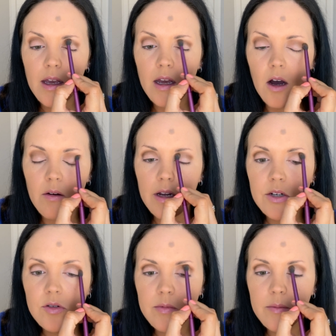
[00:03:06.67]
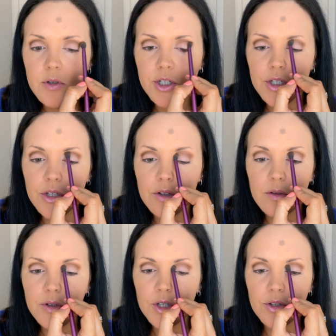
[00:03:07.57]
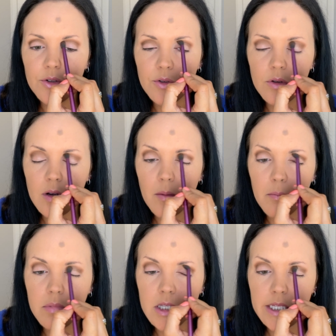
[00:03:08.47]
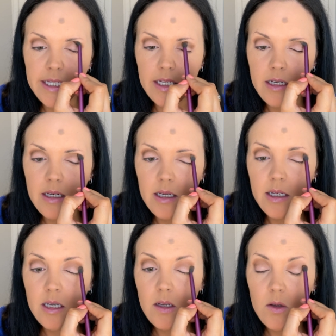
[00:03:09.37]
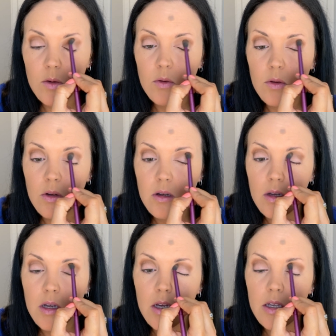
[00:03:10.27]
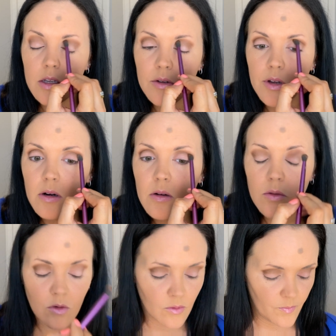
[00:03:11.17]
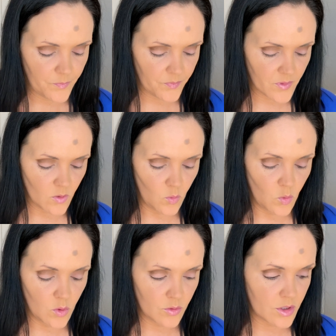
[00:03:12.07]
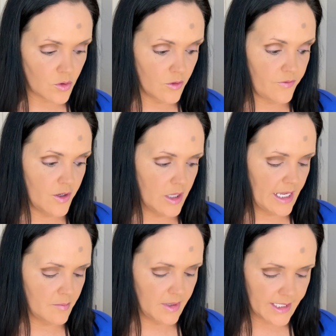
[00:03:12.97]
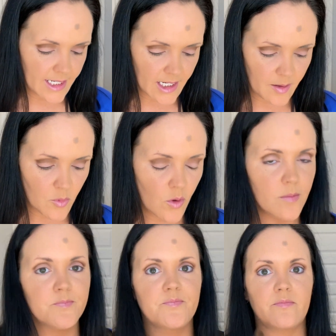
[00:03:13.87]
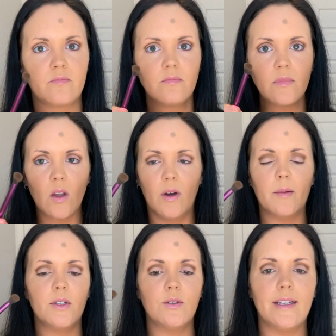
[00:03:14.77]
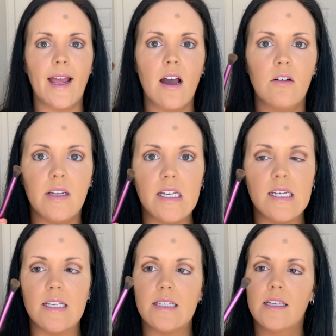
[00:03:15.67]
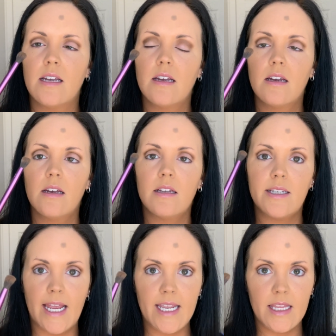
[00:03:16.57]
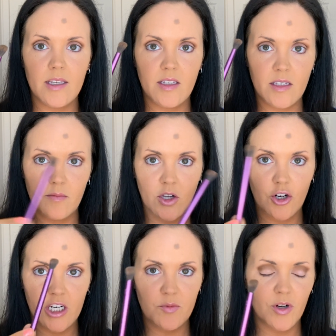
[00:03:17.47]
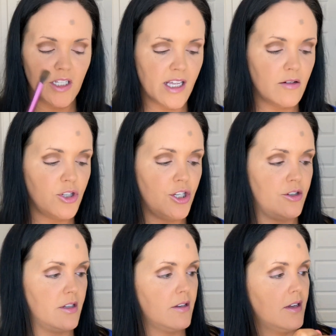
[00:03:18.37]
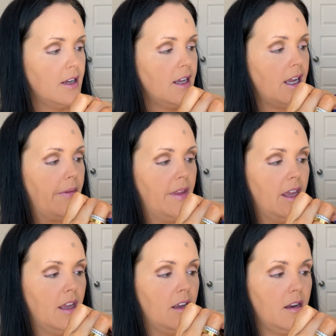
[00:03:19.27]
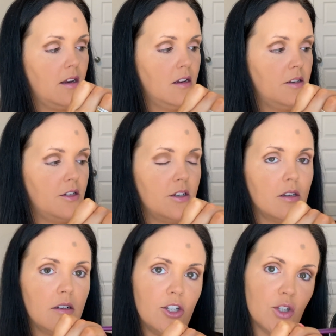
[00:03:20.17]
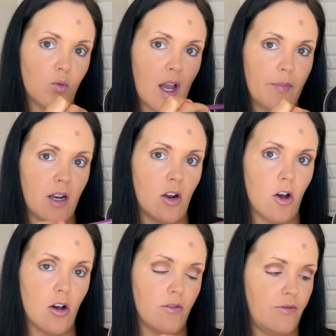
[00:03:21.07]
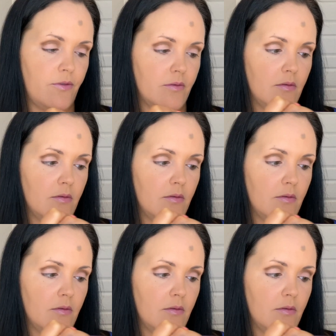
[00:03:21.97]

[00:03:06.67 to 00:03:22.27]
Always remember to blend until you don't want or feel like blending anymore. What I'm doing now is taking the crease brush that I was using and then just wiping it off